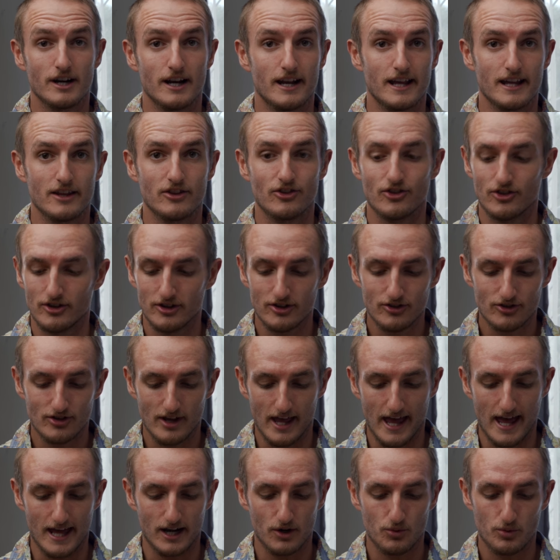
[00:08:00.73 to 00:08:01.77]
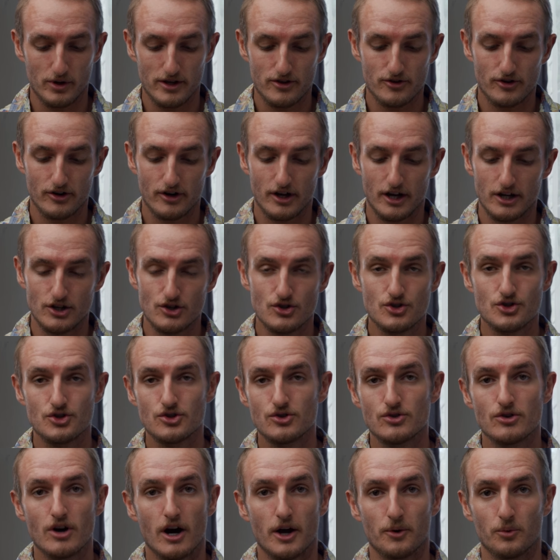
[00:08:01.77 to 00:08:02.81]
lens is and whether or not you
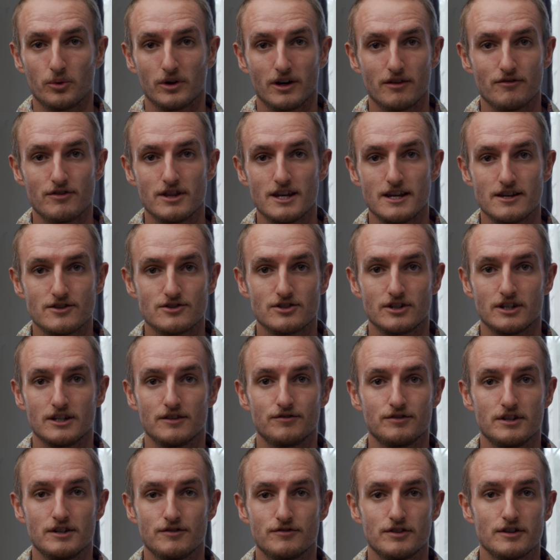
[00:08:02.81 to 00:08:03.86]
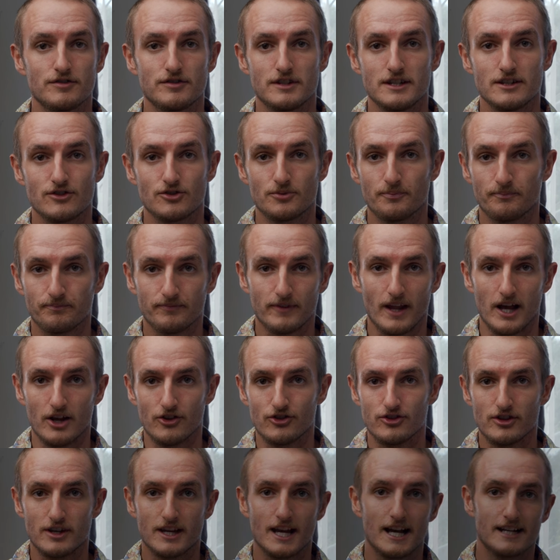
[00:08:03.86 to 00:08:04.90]
shoot on one of these nifty 50s. I'll
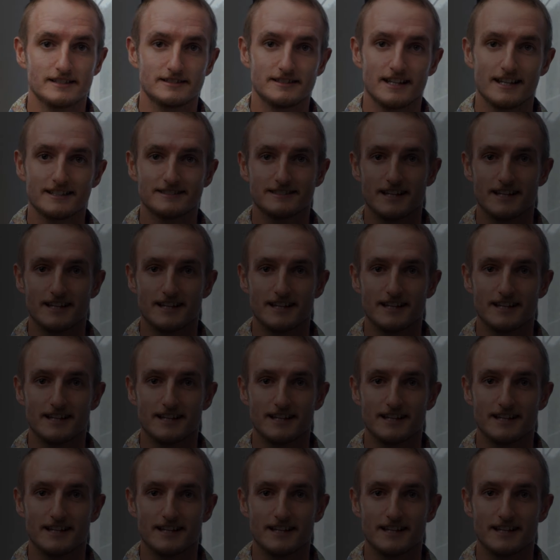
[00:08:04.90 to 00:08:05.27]
see you guys next